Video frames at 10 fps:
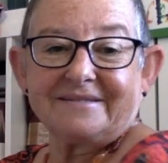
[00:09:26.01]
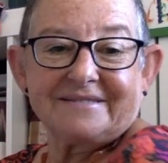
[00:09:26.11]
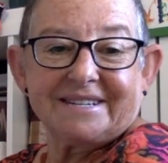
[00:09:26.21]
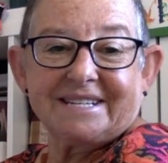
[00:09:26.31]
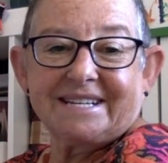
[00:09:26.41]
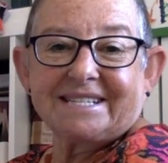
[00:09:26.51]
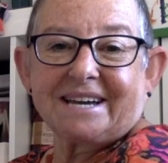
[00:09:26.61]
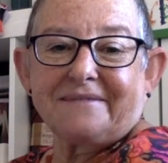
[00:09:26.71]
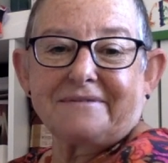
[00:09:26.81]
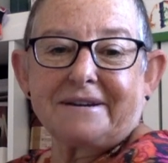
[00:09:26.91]
It needs
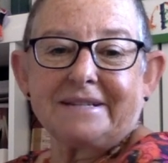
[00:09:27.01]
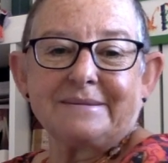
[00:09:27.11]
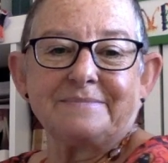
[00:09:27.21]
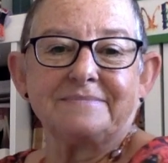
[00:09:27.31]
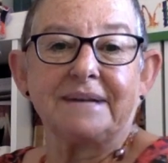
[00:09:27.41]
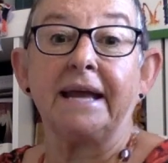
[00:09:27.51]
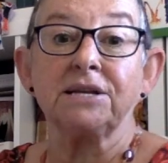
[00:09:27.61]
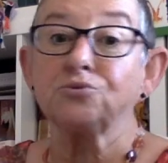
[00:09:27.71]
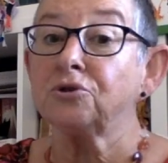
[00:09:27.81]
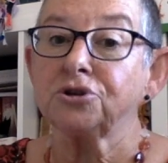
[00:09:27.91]
covering and
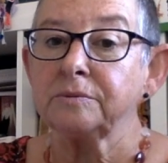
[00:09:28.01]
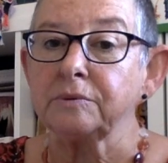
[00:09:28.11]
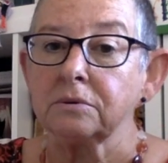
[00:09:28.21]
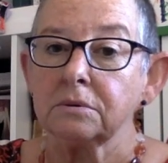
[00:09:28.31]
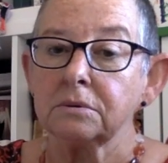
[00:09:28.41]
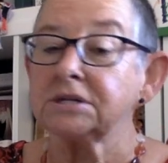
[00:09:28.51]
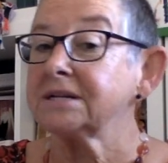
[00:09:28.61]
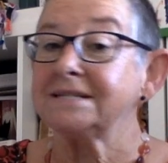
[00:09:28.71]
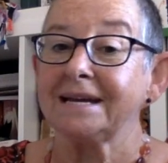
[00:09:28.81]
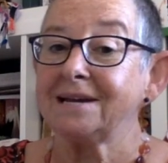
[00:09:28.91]
it's washable because I
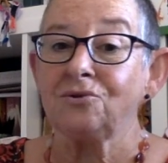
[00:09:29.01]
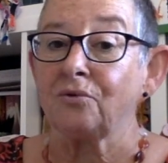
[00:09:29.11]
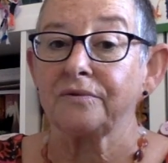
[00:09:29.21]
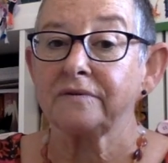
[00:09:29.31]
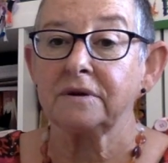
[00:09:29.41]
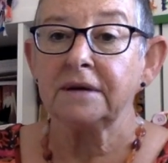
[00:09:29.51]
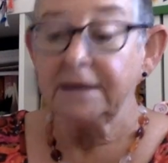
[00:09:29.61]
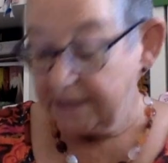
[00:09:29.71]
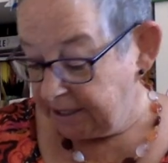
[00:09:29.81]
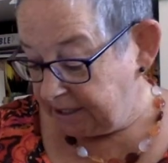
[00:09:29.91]
can take it off.
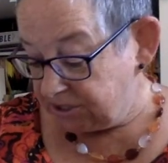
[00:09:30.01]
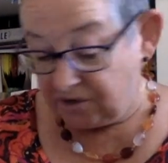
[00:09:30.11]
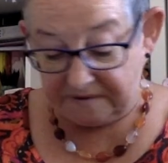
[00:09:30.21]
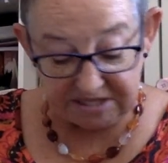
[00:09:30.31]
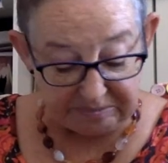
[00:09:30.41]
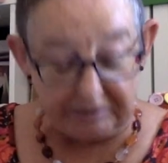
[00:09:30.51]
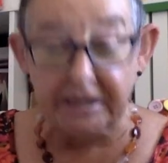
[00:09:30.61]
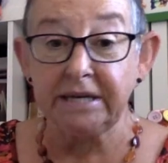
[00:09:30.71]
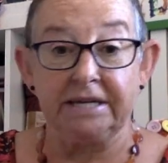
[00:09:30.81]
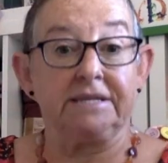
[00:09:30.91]
So if I spill
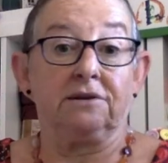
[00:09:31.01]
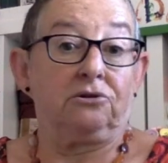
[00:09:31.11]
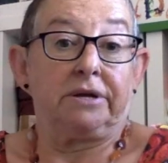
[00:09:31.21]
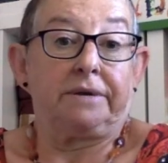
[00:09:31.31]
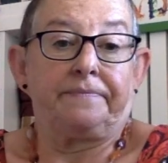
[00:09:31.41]
anything on it,